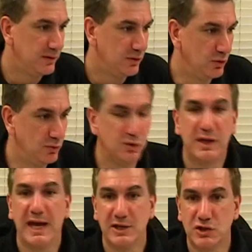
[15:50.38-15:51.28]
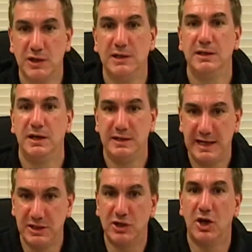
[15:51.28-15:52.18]
You cashed in, now
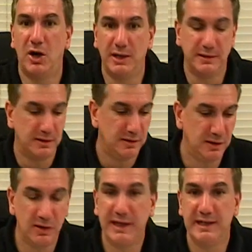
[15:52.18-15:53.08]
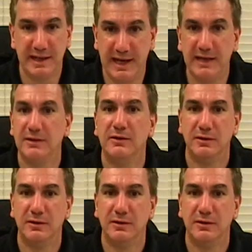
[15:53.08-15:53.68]
you're gone. You laid an egg.